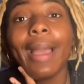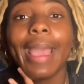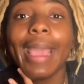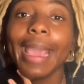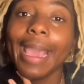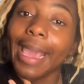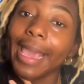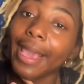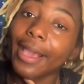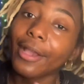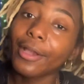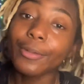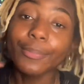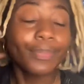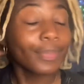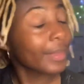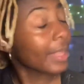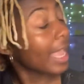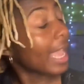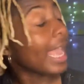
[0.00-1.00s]
hair
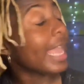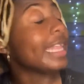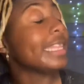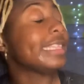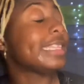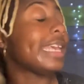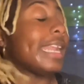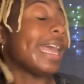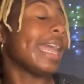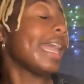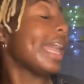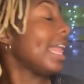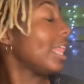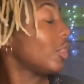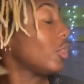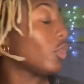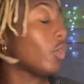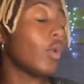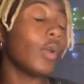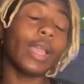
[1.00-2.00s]
and that I got
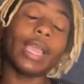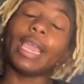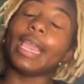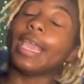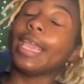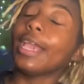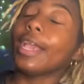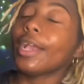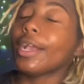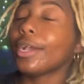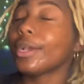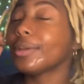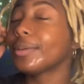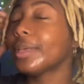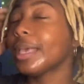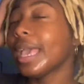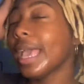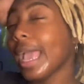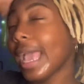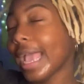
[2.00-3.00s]
long hair,
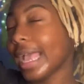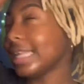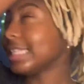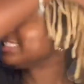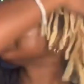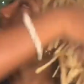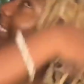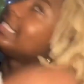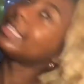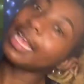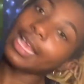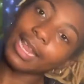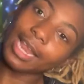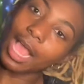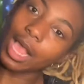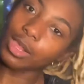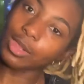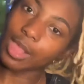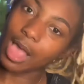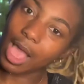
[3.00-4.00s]
and then I'll
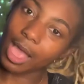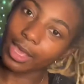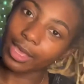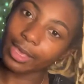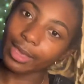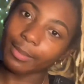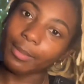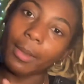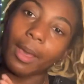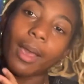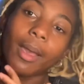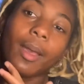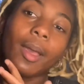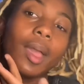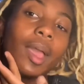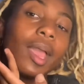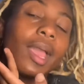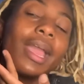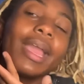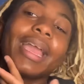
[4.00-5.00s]
lock it, Mom.
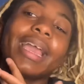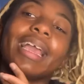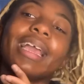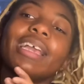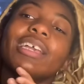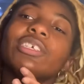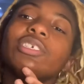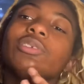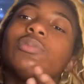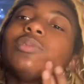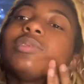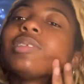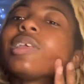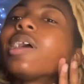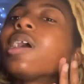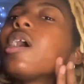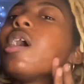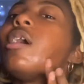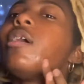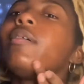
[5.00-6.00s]
And she was like,
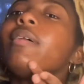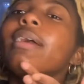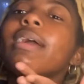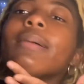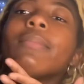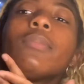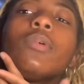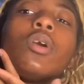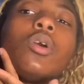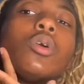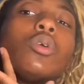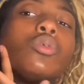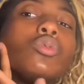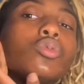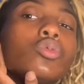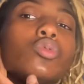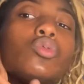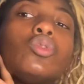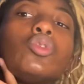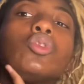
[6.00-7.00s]
all right, I'm going to hold you
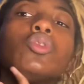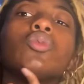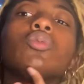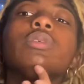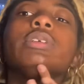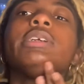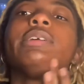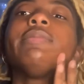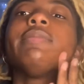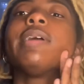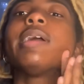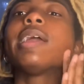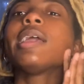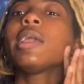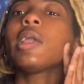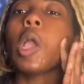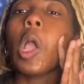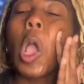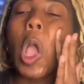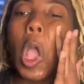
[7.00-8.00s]
to it, right?
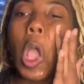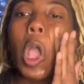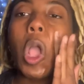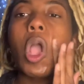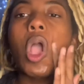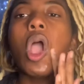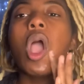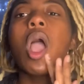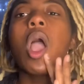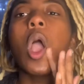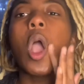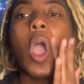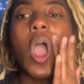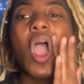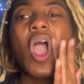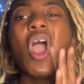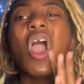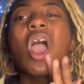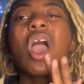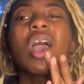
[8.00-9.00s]

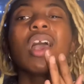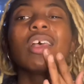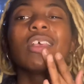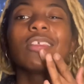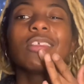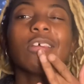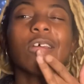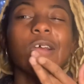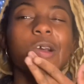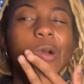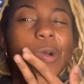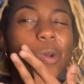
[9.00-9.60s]
So